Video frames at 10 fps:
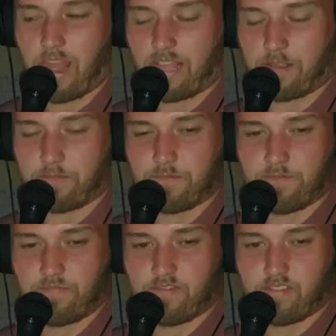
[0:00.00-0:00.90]
like,
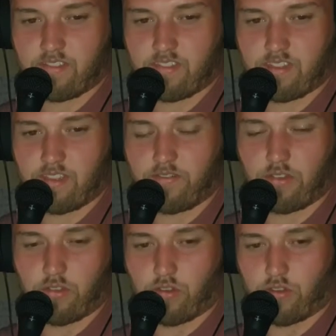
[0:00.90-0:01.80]

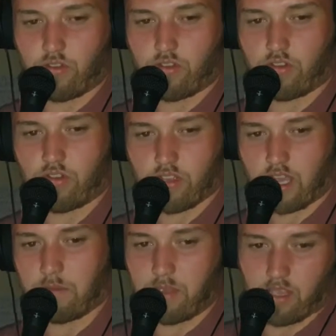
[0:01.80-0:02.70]
if you're
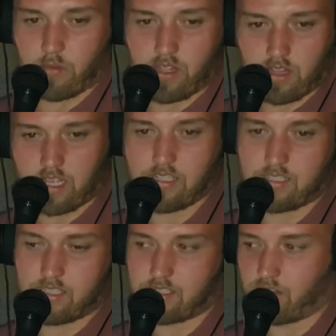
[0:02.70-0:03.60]
coming quickly,
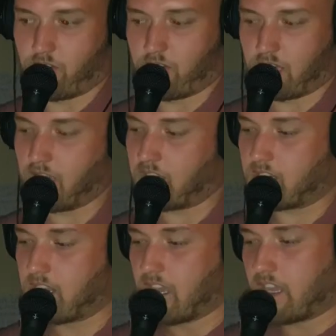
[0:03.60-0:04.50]
it's because you're horny
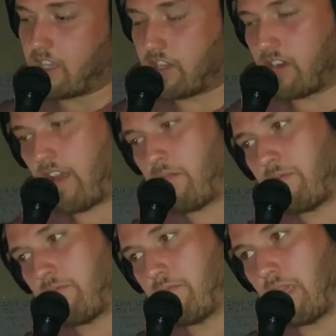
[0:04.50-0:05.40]
and you don't have
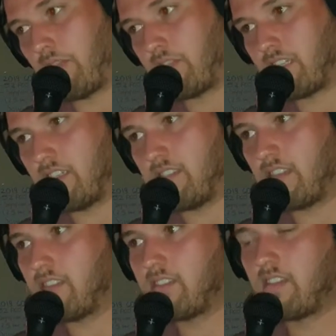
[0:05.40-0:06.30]
a big
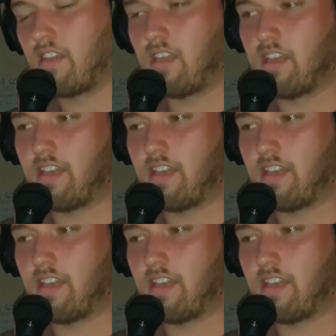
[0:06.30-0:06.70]
resistance.